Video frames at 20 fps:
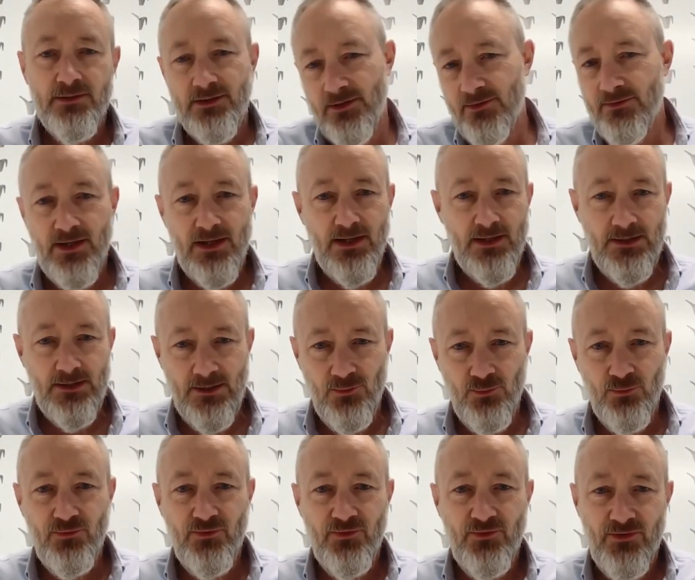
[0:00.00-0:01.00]
Does it get
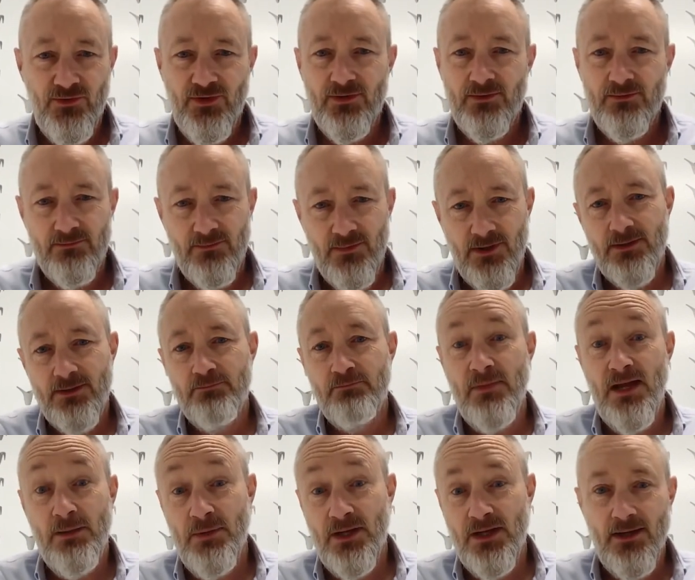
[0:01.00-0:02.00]
used, right?
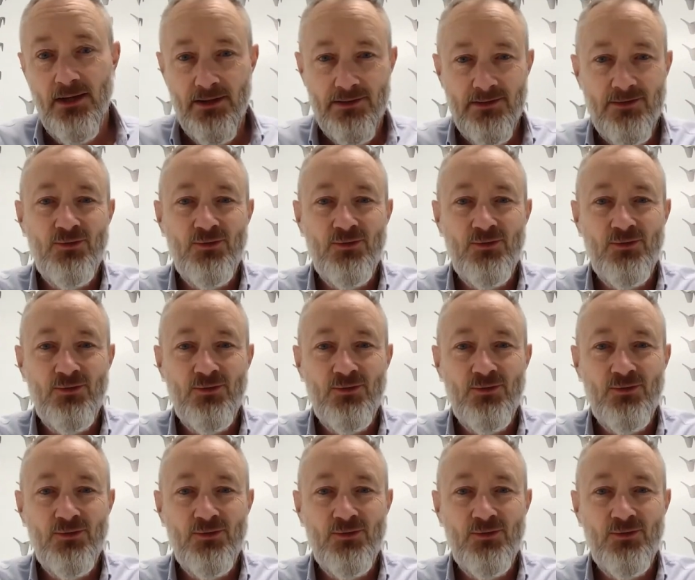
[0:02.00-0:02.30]
Maybe not